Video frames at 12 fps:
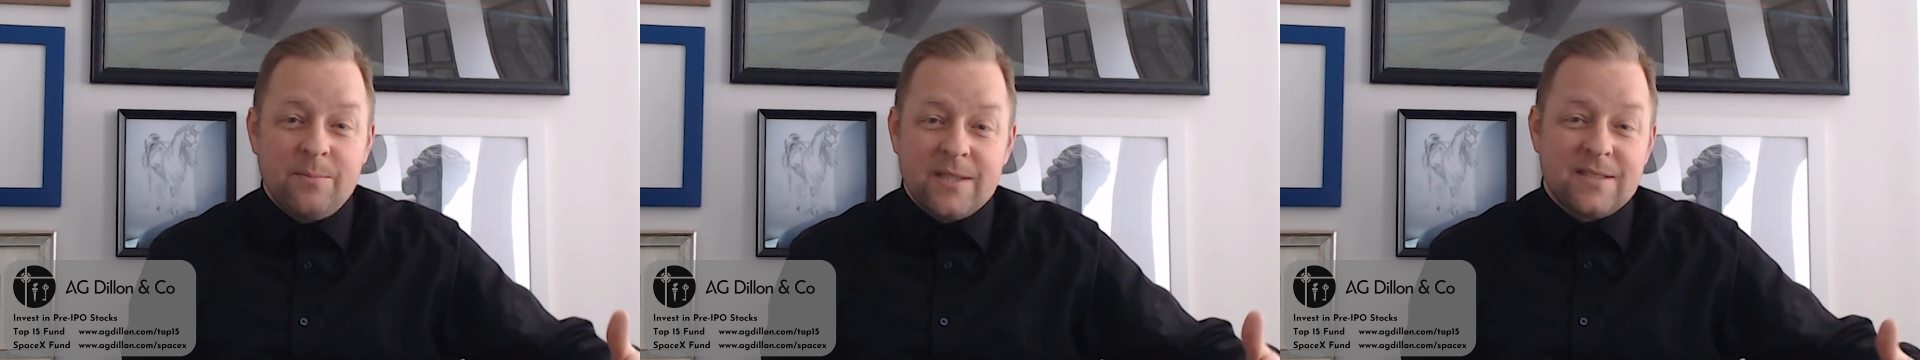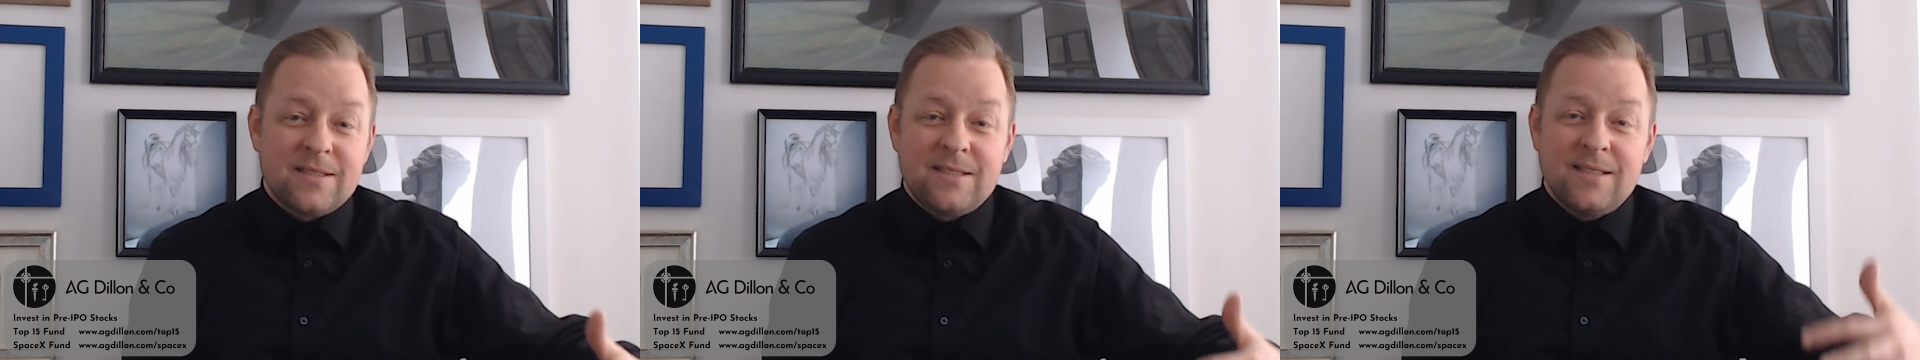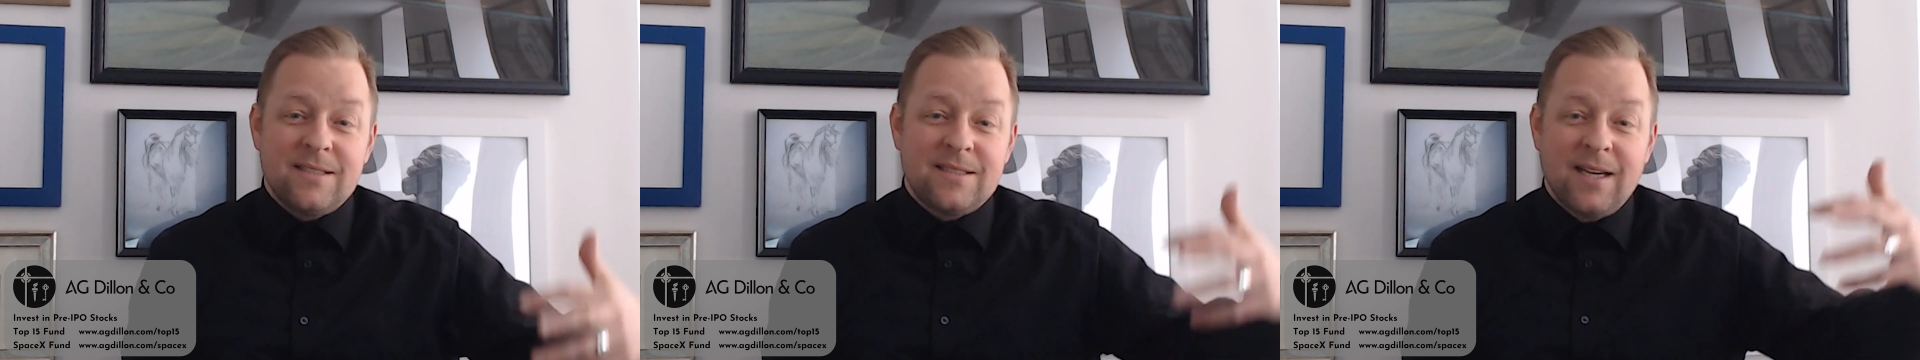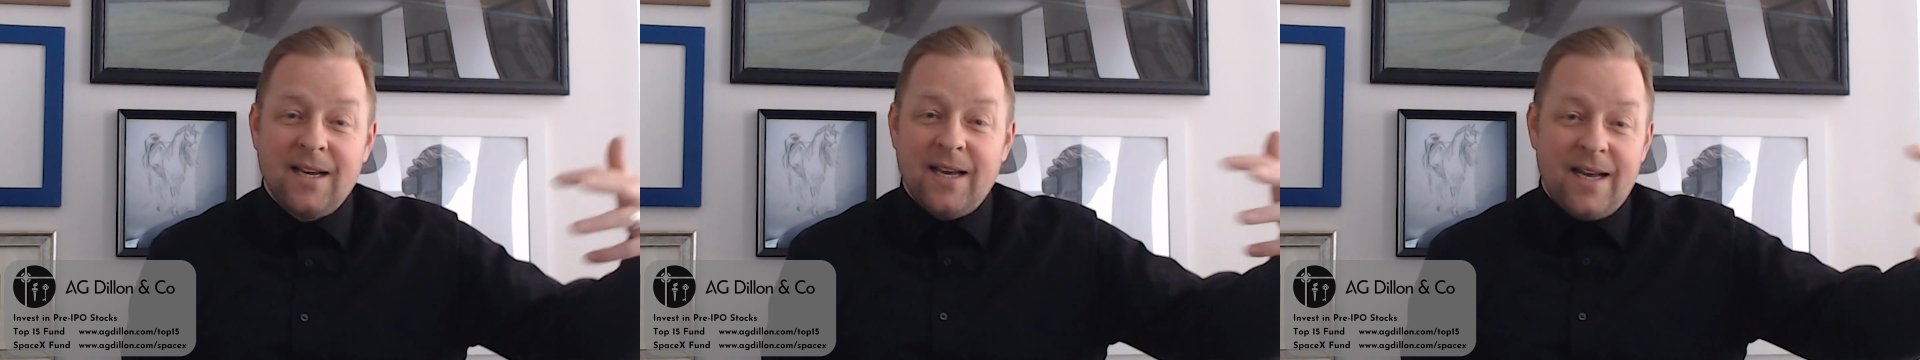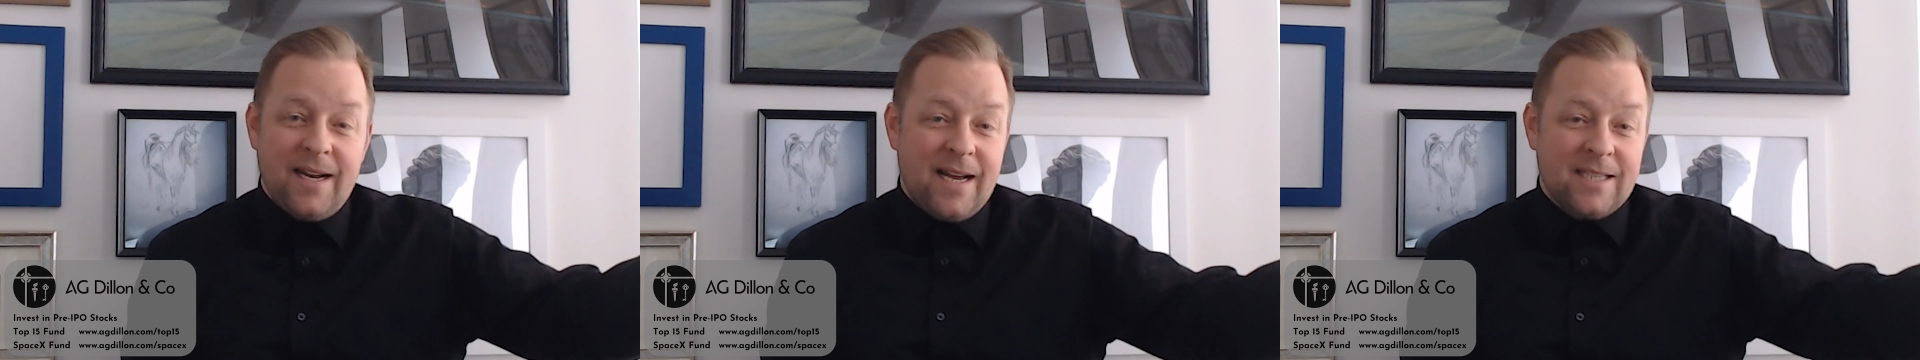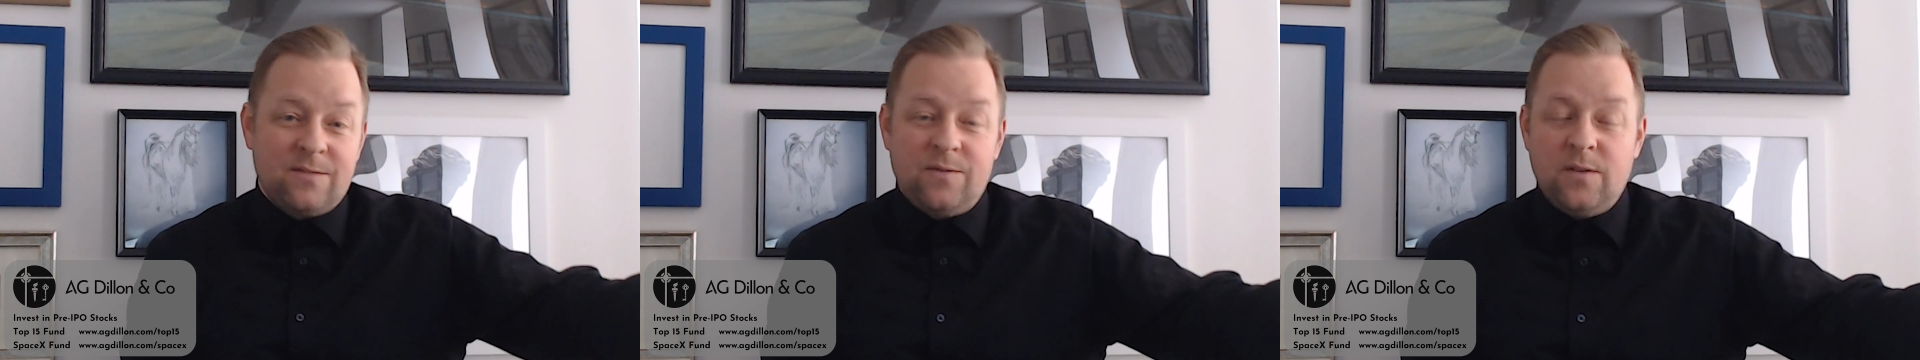businesses, and
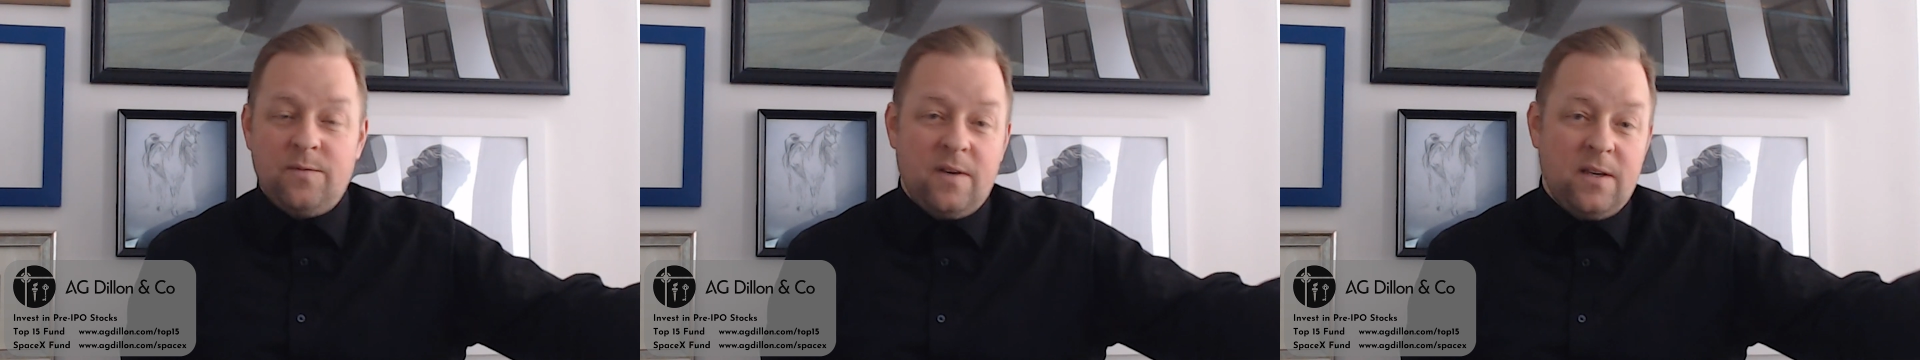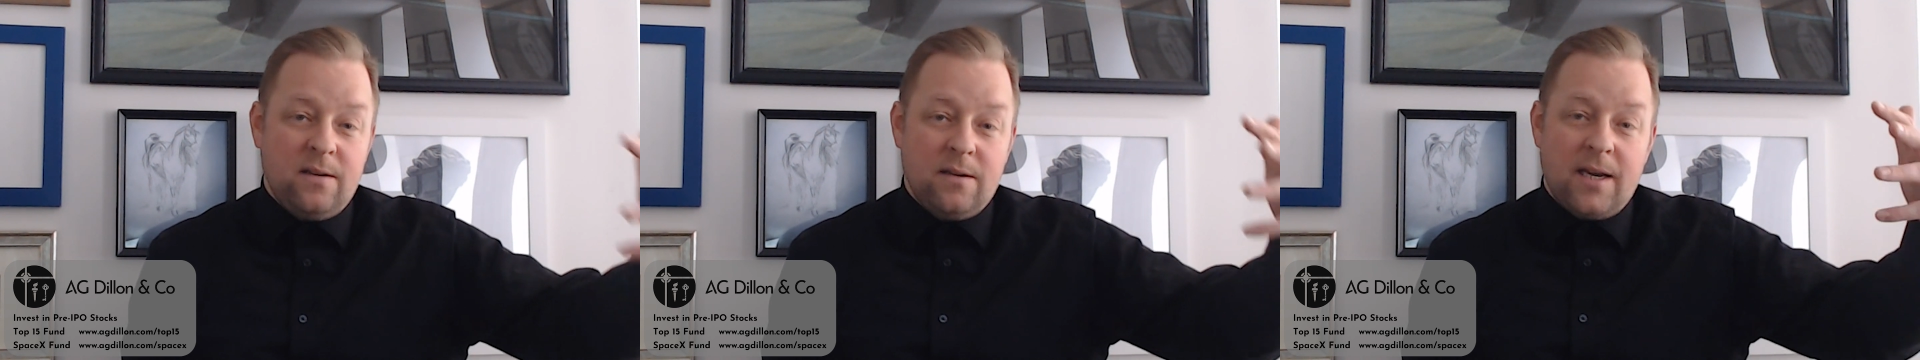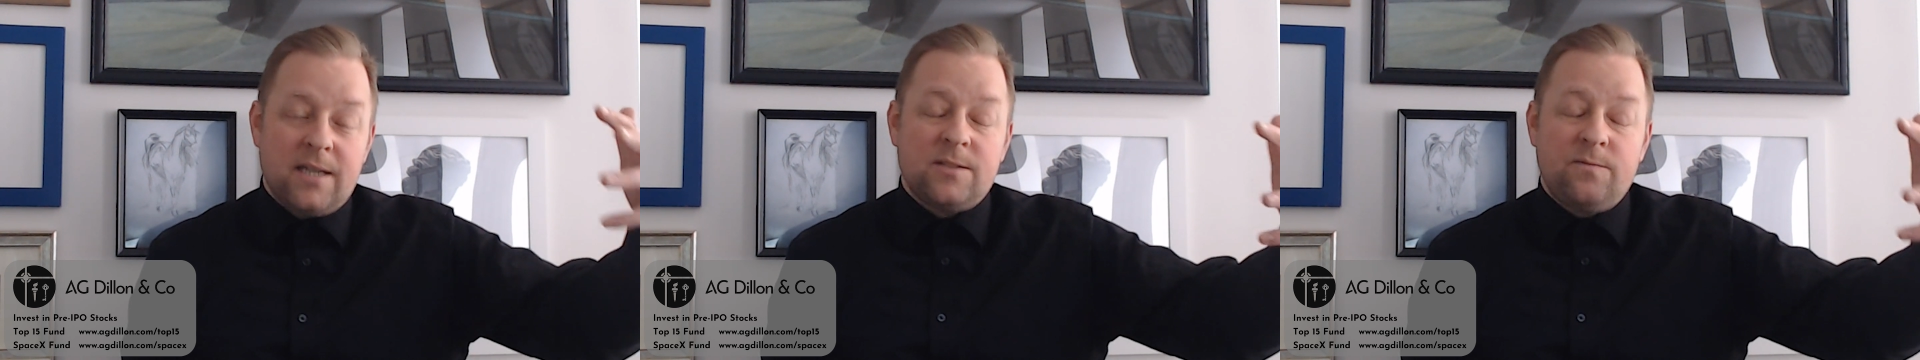SVB